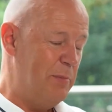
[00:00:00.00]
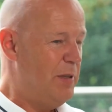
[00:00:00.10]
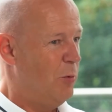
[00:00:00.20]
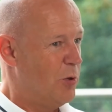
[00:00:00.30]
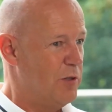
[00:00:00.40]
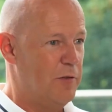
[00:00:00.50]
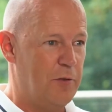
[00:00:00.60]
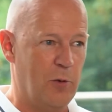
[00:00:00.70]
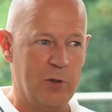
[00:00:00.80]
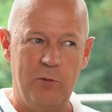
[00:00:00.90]
version
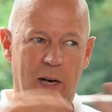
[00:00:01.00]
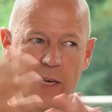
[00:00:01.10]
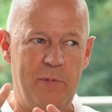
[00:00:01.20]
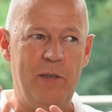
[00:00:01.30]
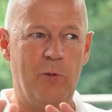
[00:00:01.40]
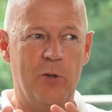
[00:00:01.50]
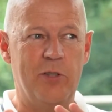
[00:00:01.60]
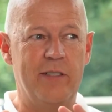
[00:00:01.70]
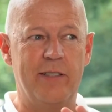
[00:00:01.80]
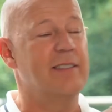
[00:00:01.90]
4 to IP
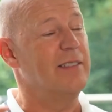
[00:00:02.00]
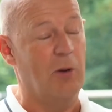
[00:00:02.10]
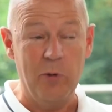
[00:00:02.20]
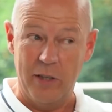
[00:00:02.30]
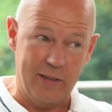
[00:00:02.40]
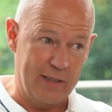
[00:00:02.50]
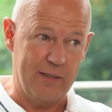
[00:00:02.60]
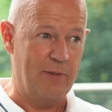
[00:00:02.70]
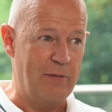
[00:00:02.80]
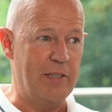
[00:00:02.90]
version 6. Oh yeah, that's
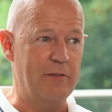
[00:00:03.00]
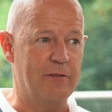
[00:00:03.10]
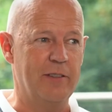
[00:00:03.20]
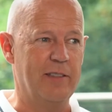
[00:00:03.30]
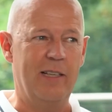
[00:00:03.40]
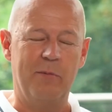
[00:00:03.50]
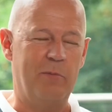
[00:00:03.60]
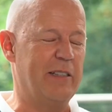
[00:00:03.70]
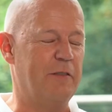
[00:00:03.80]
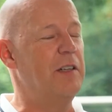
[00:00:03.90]
very different,
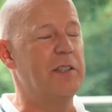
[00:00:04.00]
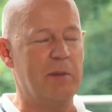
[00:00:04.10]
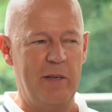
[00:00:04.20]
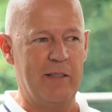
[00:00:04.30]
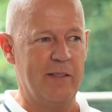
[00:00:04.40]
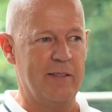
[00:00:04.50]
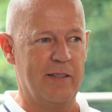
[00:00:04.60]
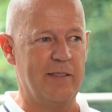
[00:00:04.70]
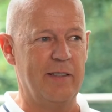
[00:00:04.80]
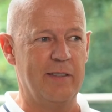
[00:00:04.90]
but the fundamentals are
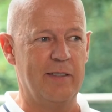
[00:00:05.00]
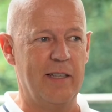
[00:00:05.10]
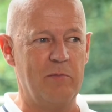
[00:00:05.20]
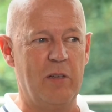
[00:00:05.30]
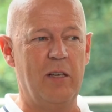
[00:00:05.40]
still the same.